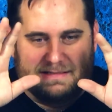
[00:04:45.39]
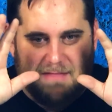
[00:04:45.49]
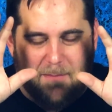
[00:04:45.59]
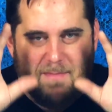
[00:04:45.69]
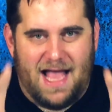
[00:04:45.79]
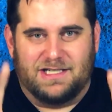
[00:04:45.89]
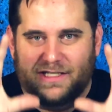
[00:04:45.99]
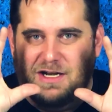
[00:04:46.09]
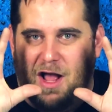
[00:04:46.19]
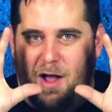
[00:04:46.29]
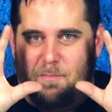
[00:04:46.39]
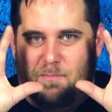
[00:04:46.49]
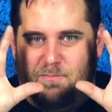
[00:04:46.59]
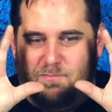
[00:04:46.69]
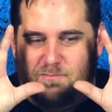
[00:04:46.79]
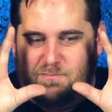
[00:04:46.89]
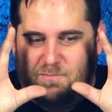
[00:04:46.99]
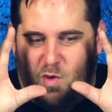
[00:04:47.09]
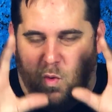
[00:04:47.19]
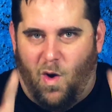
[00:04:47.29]
imagine a
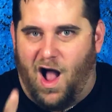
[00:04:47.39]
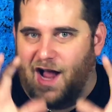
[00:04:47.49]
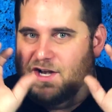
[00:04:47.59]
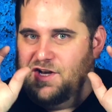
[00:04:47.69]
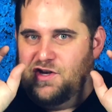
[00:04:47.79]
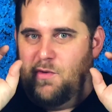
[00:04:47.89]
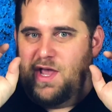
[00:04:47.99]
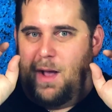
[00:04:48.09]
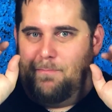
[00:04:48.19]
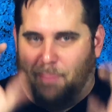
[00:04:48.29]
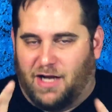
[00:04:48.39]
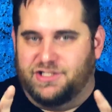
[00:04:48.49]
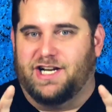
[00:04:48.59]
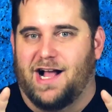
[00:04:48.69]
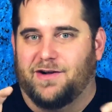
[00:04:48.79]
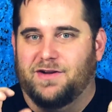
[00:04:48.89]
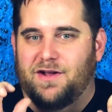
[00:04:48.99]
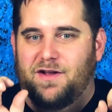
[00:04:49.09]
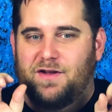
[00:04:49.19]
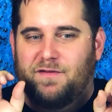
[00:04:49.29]
quad doing a punch out
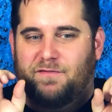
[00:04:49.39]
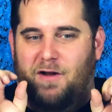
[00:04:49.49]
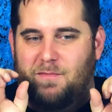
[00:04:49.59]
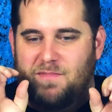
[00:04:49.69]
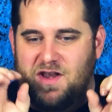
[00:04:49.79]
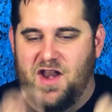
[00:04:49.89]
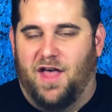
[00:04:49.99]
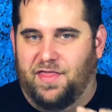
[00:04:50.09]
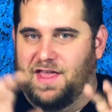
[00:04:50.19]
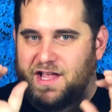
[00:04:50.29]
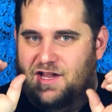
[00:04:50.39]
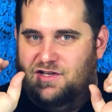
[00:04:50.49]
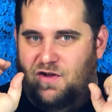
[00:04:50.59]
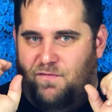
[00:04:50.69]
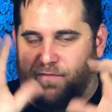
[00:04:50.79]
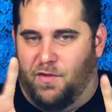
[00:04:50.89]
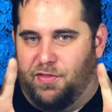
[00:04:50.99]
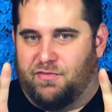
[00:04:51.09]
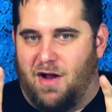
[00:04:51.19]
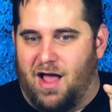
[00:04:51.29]
from nothing to full
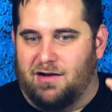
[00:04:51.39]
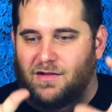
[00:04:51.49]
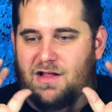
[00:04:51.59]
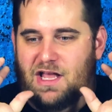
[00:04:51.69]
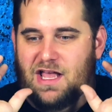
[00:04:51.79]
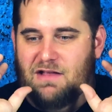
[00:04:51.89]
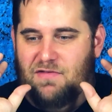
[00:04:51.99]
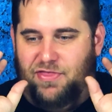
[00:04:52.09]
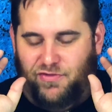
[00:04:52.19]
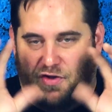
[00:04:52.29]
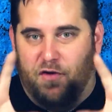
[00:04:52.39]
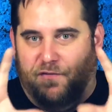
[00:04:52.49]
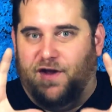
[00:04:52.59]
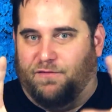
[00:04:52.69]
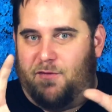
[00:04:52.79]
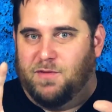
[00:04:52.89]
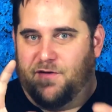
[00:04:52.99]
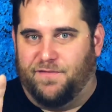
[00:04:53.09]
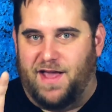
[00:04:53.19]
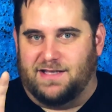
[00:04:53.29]
throttle 2 feet from
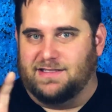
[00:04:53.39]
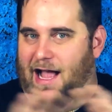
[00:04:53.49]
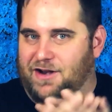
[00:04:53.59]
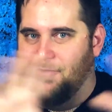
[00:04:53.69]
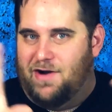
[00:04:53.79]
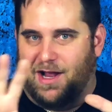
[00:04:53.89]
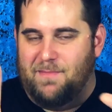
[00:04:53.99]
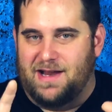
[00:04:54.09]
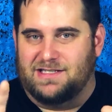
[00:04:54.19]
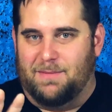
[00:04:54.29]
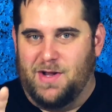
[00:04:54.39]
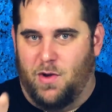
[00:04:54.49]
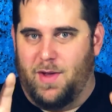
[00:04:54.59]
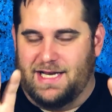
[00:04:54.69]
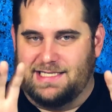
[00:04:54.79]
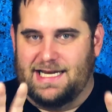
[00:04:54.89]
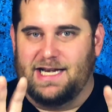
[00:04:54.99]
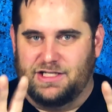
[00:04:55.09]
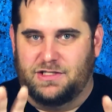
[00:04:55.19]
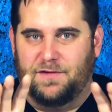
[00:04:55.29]
your face. Now, I don't recommend someone going and
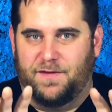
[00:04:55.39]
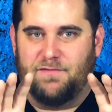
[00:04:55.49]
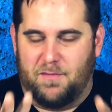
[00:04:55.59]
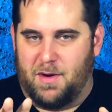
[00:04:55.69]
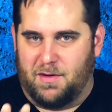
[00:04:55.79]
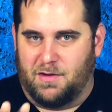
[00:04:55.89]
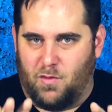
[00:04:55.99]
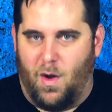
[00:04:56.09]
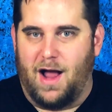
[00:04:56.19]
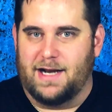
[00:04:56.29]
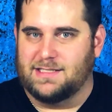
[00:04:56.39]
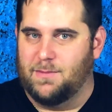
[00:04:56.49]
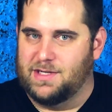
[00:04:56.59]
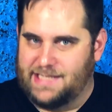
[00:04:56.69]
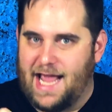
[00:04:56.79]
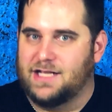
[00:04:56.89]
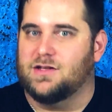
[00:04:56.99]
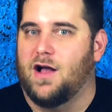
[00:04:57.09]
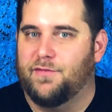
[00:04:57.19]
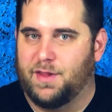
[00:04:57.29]
standing 2 feet from a quad as someone takes
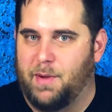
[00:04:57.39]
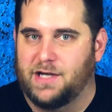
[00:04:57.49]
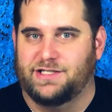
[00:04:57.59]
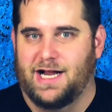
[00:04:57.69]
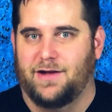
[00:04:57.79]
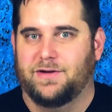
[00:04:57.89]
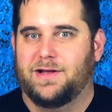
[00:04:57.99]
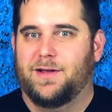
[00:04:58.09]
off with a punch out,